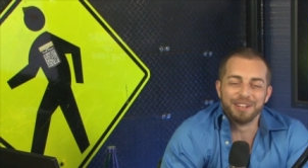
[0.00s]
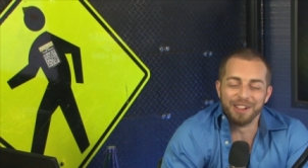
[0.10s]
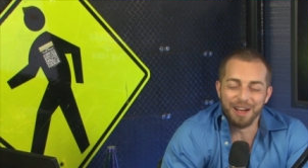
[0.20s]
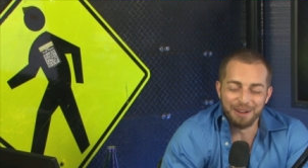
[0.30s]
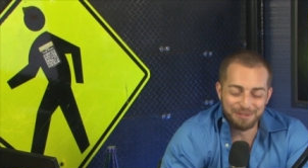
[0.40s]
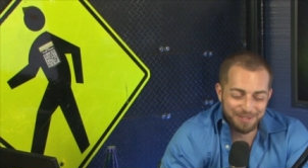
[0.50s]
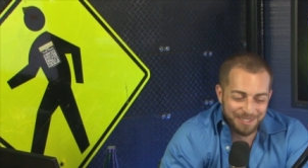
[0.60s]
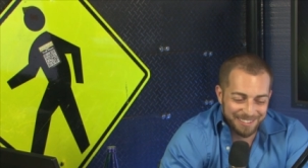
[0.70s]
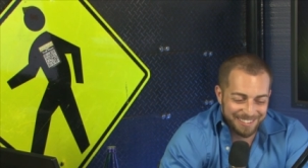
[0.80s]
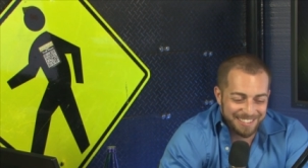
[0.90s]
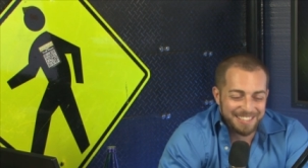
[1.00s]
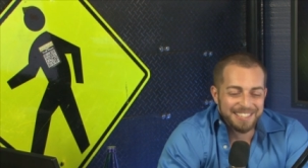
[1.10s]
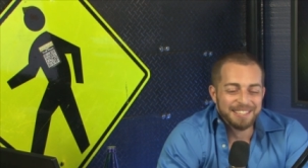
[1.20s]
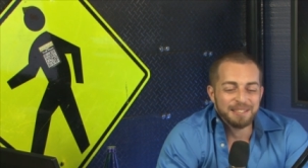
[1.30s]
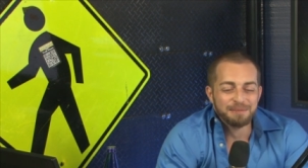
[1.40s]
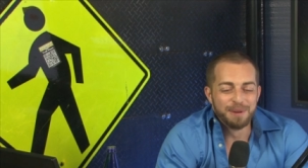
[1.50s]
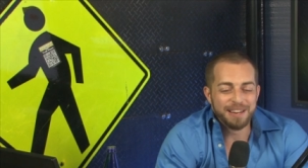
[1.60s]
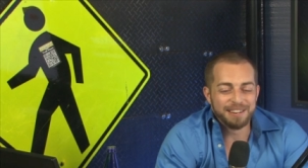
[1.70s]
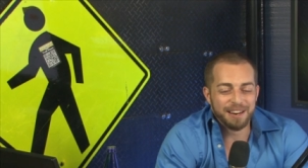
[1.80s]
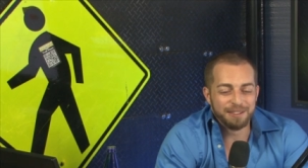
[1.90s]
glove.
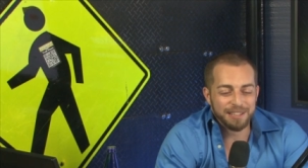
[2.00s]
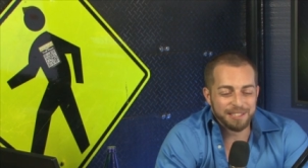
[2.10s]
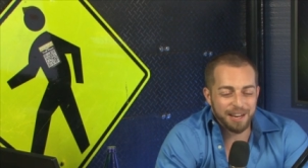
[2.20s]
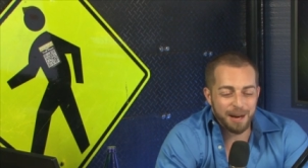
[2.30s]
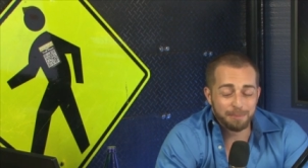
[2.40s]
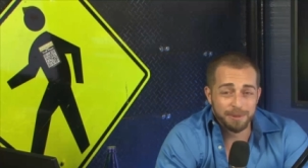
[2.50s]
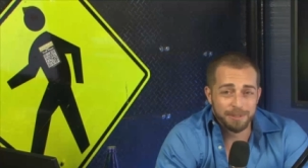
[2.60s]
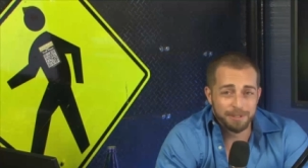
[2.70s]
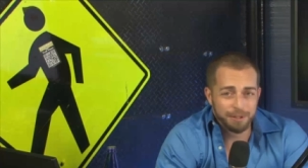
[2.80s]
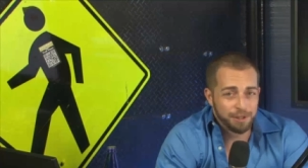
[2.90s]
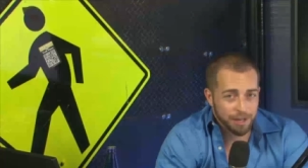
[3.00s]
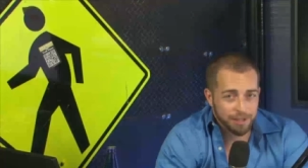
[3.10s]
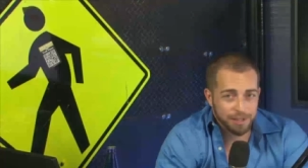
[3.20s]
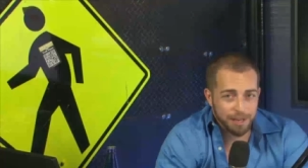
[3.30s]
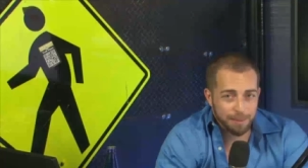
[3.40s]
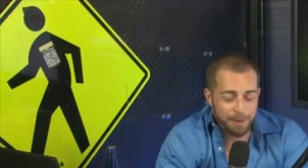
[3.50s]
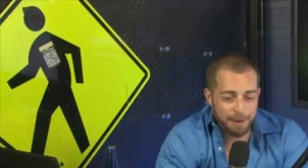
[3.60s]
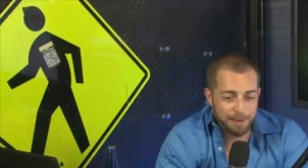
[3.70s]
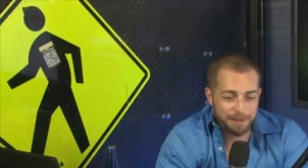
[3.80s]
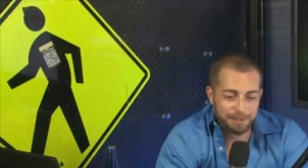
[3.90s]
but none of these top, just the tip,
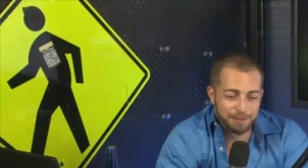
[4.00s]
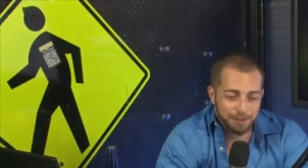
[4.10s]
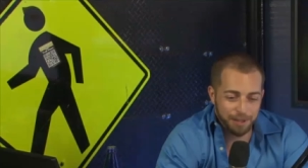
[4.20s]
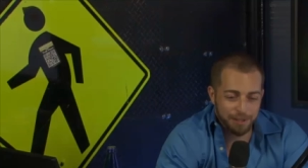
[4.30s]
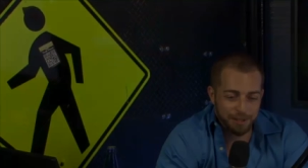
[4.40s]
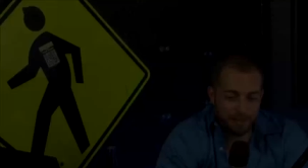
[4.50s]
baby. Just the